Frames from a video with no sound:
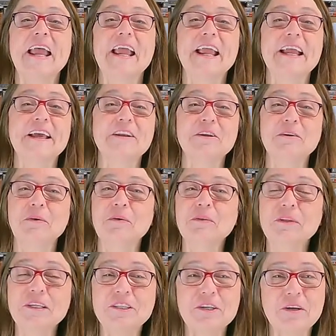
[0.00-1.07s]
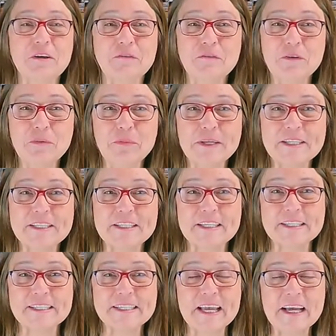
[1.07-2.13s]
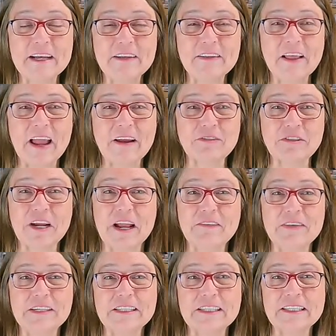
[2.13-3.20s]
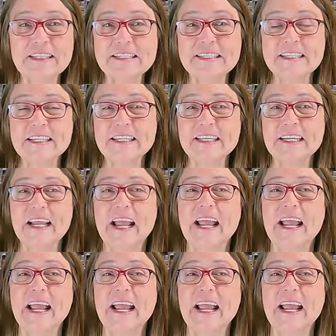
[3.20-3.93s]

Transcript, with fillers: and it only took a few weeks to sell after having it listed